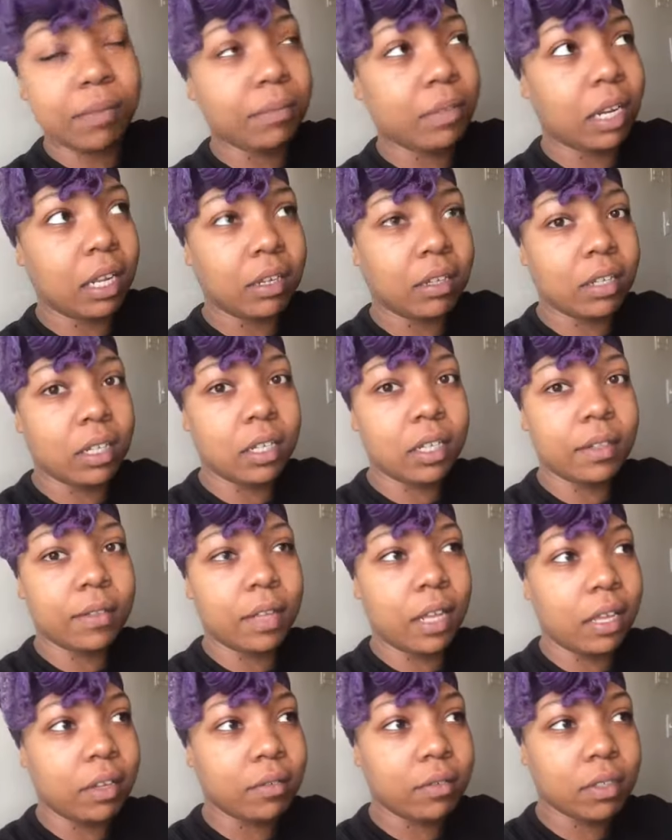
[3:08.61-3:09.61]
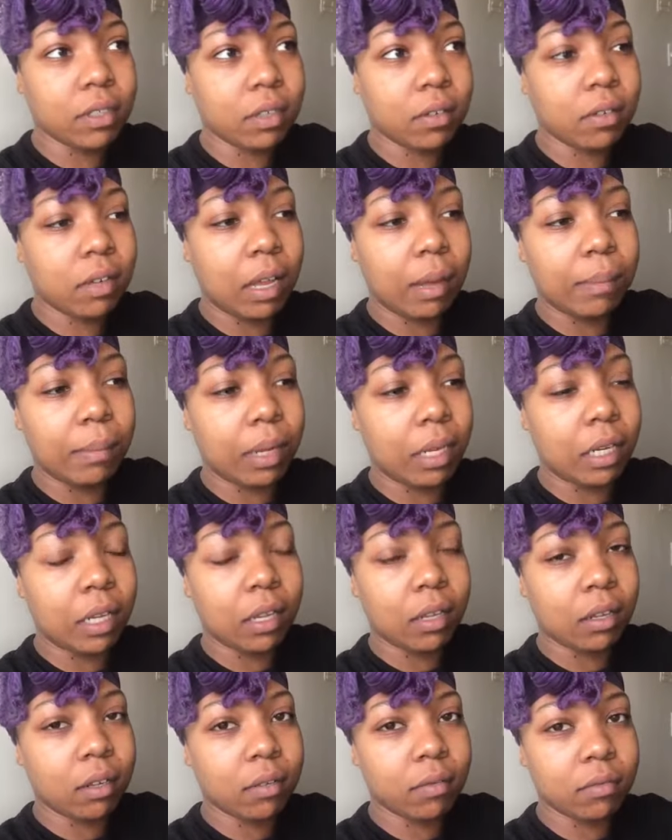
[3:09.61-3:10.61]
I'm not going to leave the house, so I might
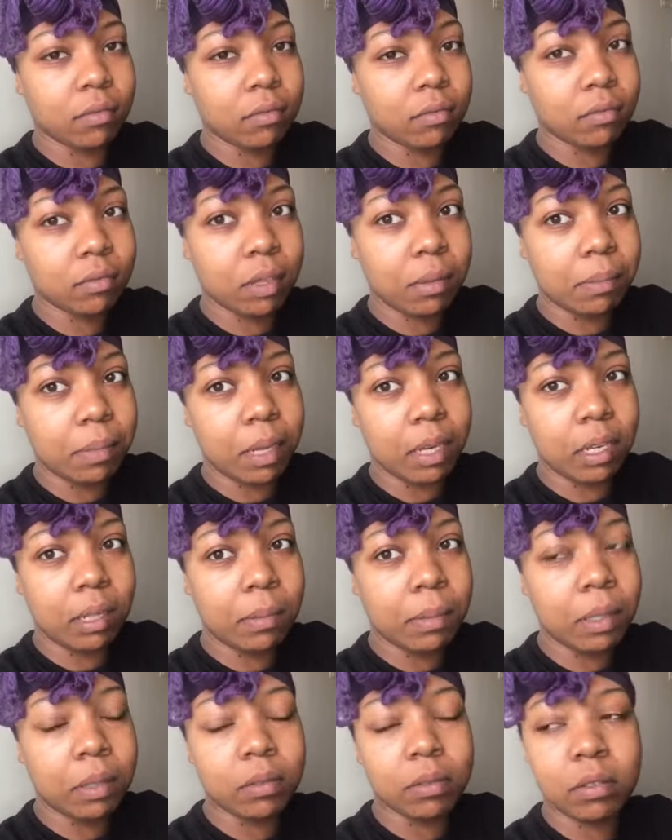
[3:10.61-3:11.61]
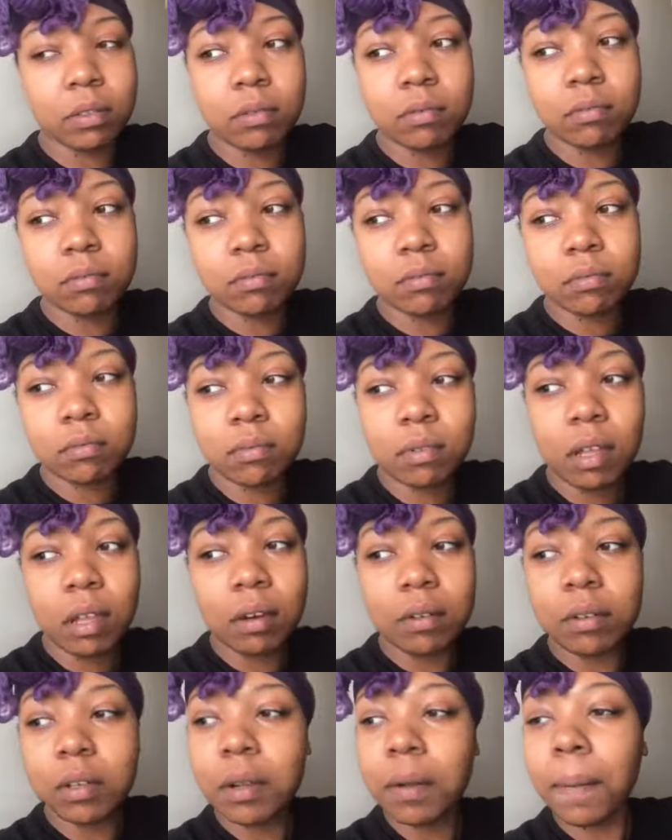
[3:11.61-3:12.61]
not go and buy any milk. I
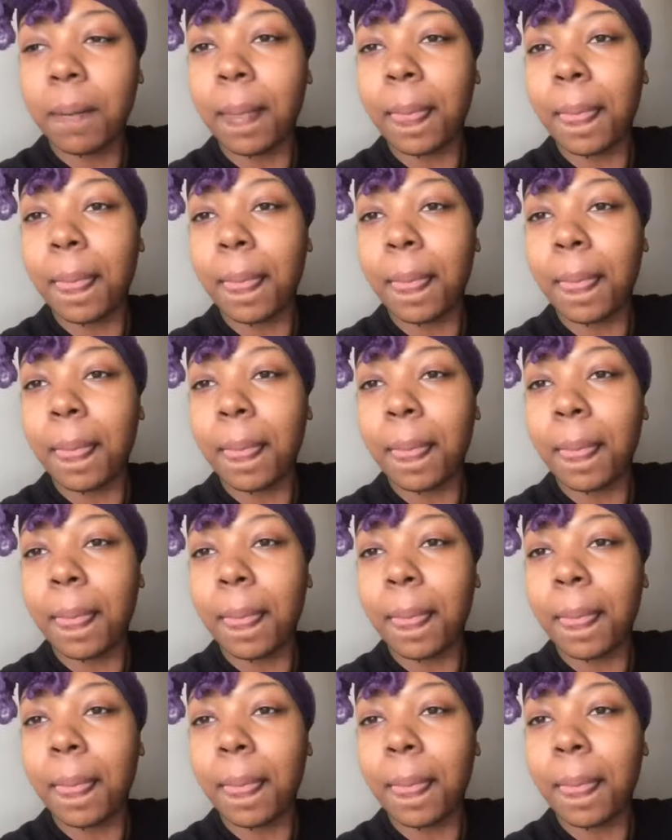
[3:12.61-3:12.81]
don't know.